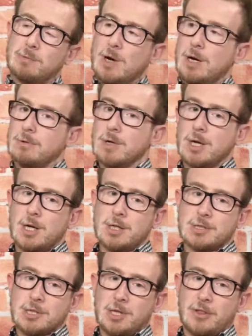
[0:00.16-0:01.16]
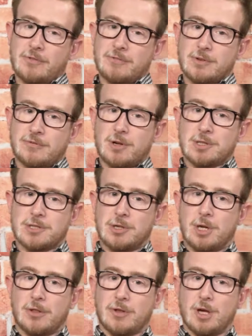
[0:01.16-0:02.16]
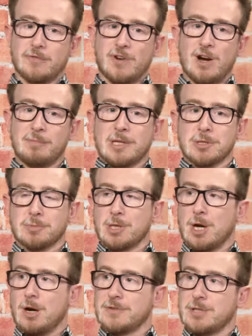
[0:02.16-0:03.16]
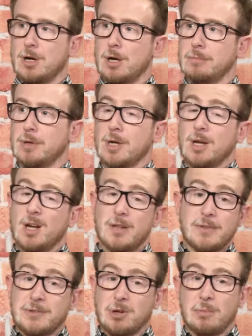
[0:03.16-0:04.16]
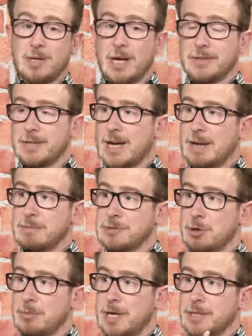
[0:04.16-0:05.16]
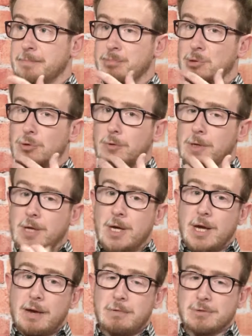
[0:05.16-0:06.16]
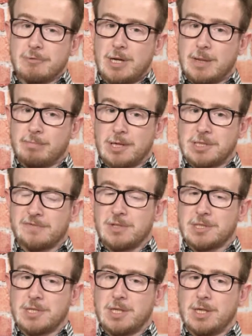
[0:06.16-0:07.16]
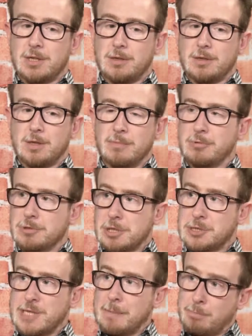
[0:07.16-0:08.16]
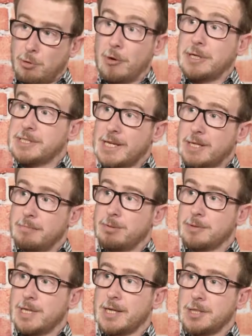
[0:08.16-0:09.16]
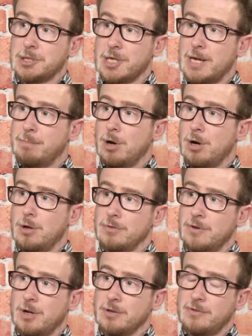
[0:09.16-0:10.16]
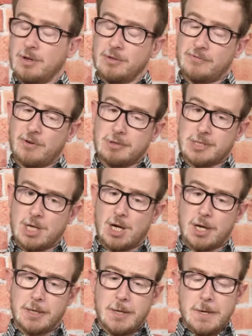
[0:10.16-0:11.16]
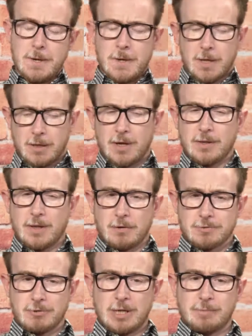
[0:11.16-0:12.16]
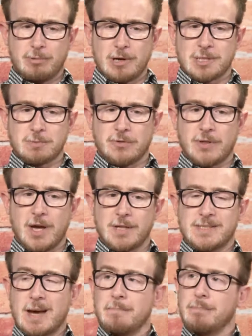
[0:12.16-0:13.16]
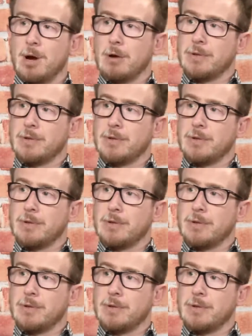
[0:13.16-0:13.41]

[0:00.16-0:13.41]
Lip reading: well. Certainly the first 30, 35 minutes up to half-time, they dominated the game, they dominated the ball. It was really impressive to see Lamouchi's stamp already taking shape on the Forest side. I was really impressed with their tempo,